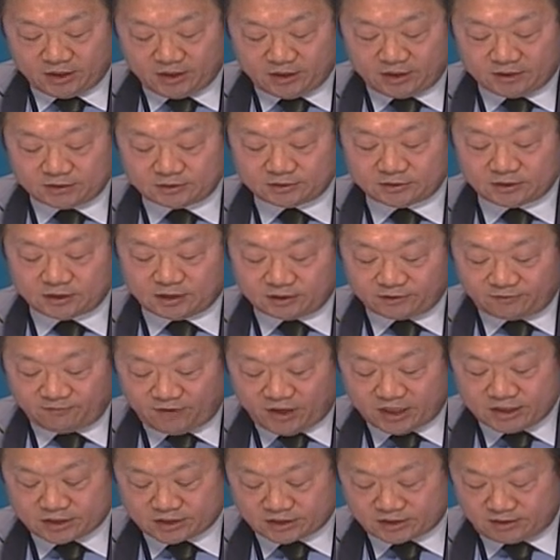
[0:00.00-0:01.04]
an
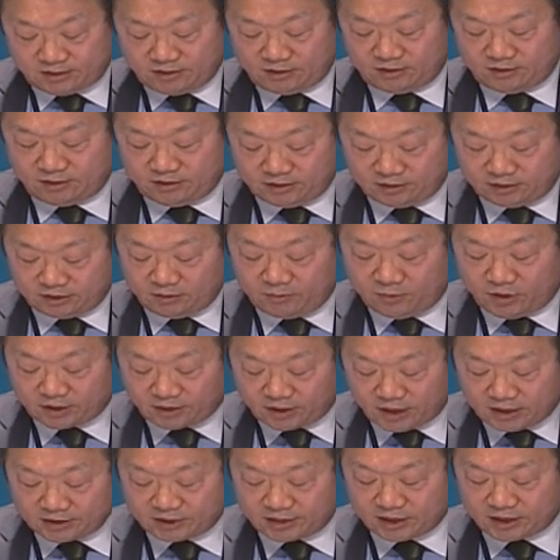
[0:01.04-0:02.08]
advanced
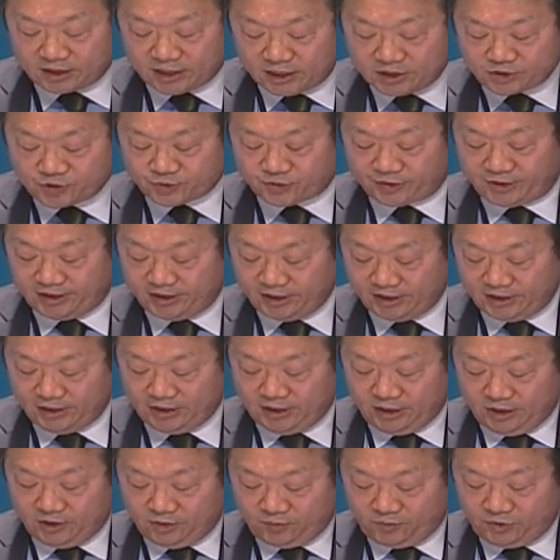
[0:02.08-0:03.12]
democratic country
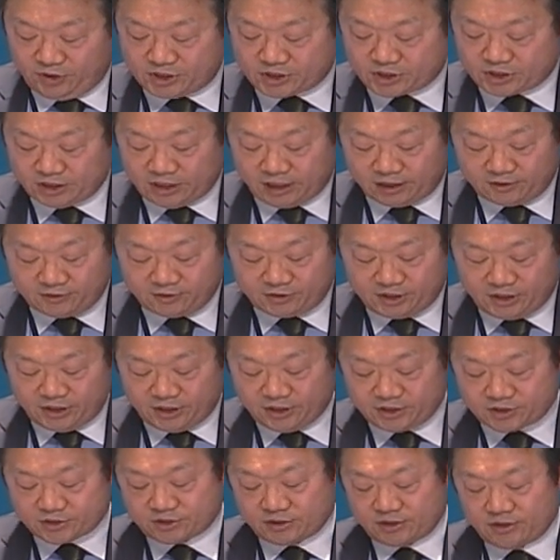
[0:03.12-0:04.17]
which
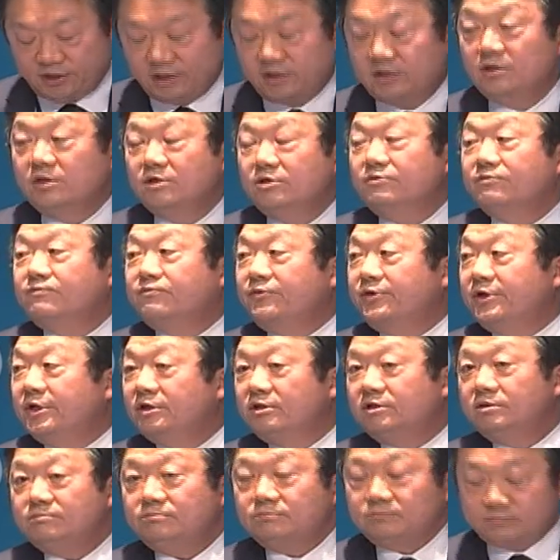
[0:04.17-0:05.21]
guarantees
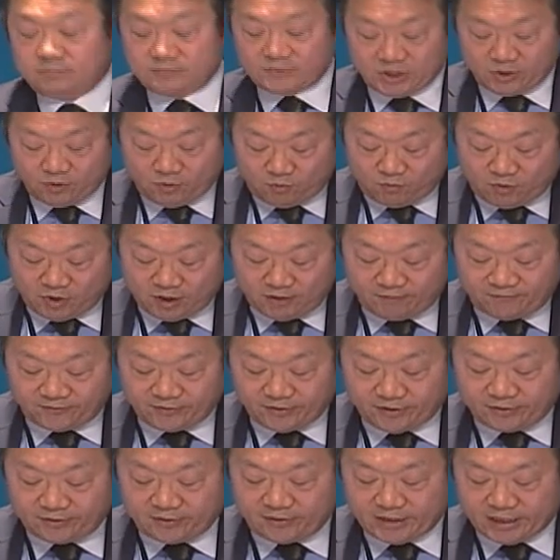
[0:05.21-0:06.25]
freedom,
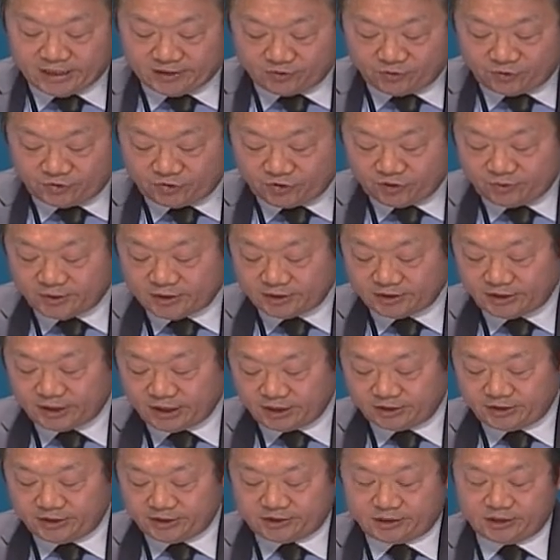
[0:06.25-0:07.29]
welfare, and human
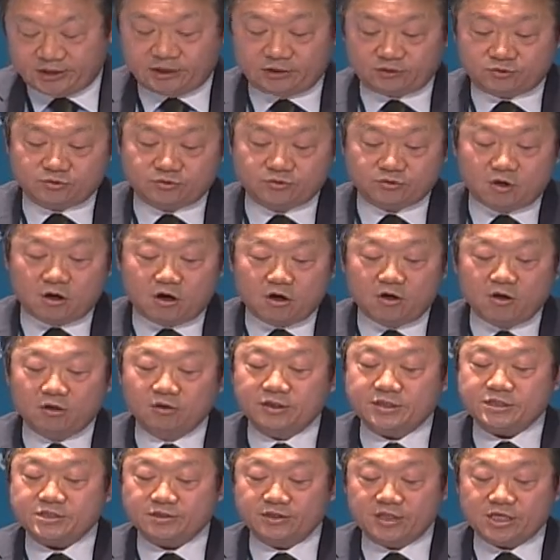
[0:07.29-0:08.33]
dignity to all
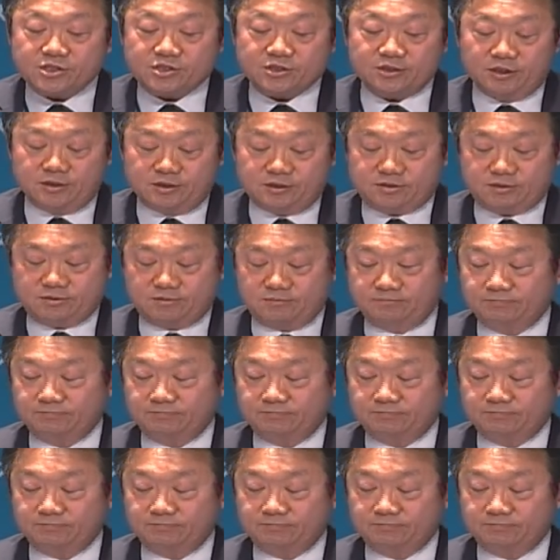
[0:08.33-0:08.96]
its nationals.